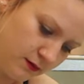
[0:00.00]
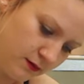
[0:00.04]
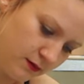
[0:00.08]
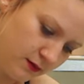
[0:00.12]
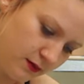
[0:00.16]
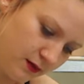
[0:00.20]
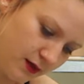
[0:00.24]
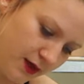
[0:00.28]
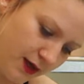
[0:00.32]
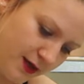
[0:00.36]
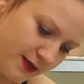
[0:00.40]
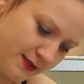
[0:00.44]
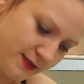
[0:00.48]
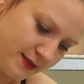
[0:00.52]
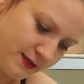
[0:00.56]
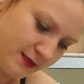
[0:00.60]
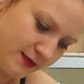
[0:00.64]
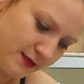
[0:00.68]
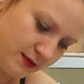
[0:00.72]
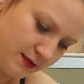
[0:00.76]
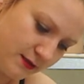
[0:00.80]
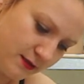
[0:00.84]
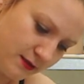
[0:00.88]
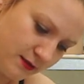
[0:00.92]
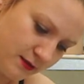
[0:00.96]
that
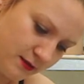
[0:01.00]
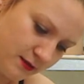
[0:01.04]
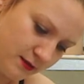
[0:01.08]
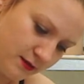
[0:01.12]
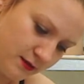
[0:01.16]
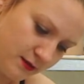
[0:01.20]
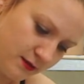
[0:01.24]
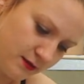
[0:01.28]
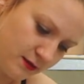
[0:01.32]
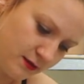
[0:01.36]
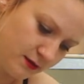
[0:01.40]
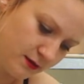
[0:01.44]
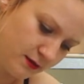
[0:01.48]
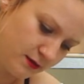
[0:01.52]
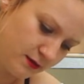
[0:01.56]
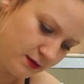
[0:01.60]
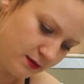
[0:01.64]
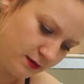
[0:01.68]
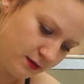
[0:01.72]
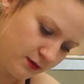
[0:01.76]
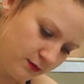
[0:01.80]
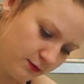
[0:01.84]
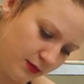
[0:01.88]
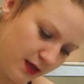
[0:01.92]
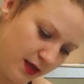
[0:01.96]
is
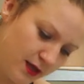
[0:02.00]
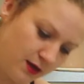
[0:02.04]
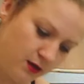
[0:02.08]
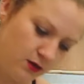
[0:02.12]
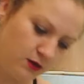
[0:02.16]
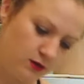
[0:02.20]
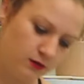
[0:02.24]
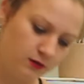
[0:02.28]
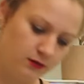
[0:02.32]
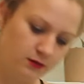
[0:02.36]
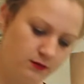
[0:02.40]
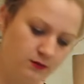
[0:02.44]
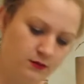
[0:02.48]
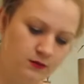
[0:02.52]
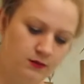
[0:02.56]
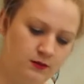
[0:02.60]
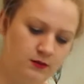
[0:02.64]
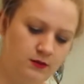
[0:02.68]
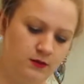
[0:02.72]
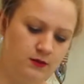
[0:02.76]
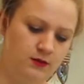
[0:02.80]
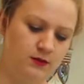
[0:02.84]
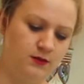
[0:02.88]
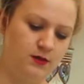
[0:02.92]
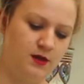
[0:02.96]
bang on.
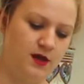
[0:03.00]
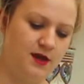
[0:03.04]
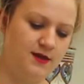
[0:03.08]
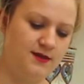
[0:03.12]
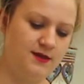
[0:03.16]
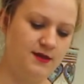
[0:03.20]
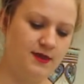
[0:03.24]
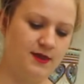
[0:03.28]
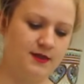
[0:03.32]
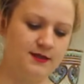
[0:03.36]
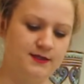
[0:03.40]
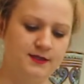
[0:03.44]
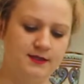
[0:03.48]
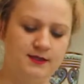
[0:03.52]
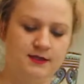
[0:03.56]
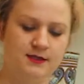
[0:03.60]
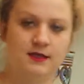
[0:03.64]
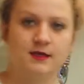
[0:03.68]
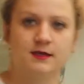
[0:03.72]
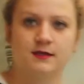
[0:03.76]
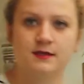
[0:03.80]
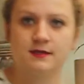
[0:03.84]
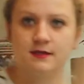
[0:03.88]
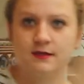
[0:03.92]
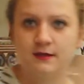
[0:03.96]
I think that's a
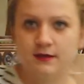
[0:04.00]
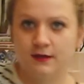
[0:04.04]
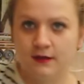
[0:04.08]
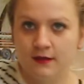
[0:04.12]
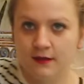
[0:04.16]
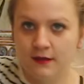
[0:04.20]
6.